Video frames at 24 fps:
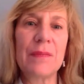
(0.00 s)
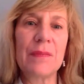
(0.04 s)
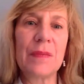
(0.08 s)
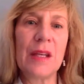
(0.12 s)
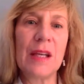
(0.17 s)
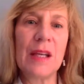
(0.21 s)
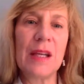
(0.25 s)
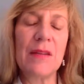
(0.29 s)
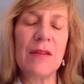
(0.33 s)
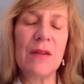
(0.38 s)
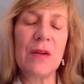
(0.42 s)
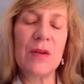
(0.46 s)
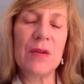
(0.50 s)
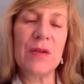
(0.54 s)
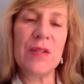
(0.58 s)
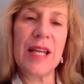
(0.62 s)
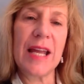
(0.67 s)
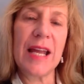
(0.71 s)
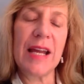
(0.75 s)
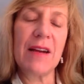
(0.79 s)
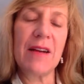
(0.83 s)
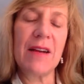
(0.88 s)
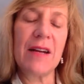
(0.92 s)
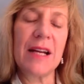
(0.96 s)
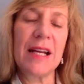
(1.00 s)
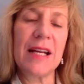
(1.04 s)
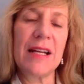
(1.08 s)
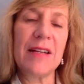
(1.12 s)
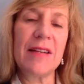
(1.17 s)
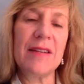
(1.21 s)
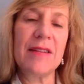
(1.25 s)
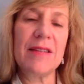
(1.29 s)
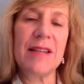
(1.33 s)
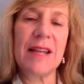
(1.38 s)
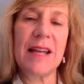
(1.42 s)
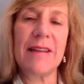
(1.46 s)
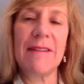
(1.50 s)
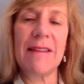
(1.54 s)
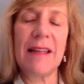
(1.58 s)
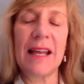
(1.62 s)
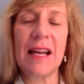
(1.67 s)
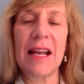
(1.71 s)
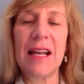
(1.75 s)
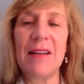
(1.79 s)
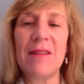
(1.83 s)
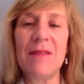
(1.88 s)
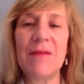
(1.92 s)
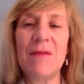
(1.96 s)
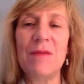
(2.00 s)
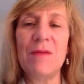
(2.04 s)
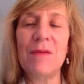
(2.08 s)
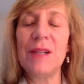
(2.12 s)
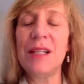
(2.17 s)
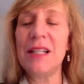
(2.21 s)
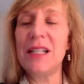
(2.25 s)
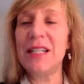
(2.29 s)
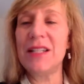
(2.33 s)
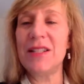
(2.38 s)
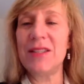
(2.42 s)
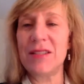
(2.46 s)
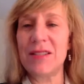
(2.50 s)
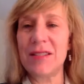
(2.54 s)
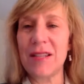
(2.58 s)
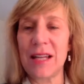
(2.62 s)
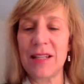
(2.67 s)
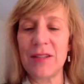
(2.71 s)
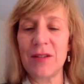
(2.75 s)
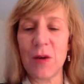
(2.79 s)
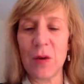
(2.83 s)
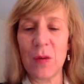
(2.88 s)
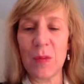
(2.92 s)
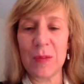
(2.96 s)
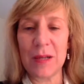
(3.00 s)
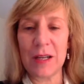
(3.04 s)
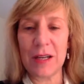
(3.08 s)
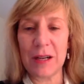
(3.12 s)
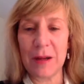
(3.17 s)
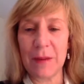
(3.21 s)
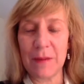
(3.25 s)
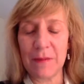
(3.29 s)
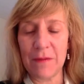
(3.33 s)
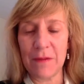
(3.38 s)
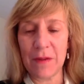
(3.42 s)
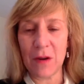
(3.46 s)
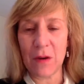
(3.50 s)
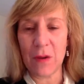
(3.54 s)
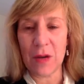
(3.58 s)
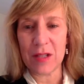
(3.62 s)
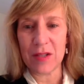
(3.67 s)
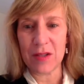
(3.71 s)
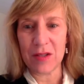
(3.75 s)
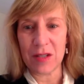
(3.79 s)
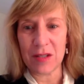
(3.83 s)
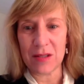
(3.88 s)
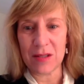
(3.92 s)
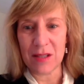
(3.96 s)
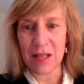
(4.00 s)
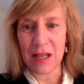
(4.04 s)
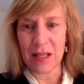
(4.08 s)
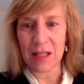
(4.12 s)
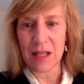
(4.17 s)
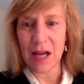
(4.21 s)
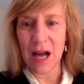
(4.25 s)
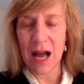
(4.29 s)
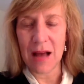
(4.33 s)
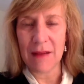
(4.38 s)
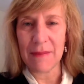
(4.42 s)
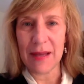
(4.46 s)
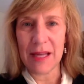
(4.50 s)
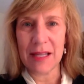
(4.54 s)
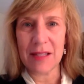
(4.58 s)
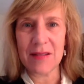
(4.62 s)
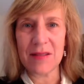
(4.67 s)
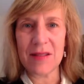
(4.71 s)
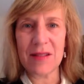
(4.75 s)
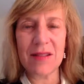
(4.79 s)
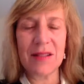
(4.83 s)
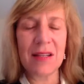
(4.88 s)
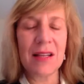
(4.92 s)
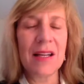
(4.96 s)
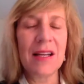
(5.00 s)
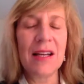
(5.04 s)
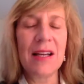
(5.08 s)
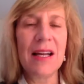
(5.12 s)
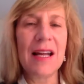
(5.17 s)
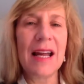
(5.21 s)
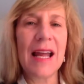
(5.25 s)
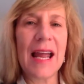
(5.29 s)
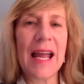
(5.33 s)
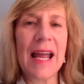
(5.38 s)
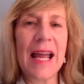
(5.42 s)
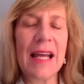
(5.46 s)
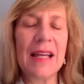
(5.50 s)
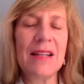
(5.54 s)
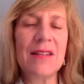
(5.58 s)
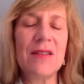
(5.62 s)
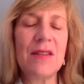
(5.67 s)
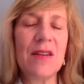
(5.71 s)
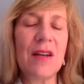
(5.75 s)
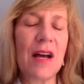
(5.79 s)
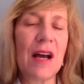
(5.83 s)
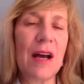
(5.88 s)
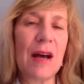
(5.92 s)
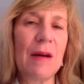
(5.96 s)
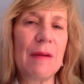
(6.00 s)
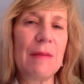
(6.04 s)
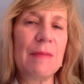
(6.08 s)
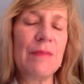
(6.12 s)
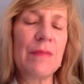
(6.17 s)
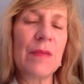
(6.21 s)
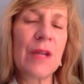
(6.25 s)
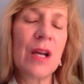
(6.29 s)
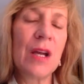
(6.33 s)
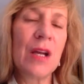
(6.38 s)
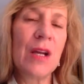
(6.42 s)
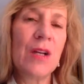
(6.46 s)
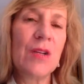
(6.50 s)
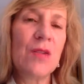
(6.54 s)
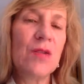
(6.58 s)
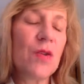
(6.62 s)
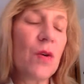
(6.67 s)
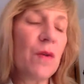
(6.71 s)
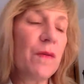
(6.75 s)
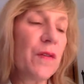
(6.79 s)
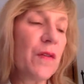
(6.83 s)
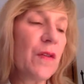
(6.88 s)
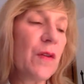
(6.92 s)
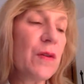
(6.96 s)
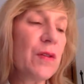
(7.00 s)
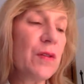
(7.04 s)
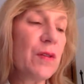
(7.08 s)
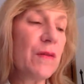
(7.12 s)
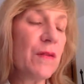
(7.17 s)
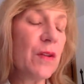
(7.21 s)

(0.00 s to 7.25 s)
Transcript: in those areas. And then I'd really just like to open it up for questions and comments. And so for those of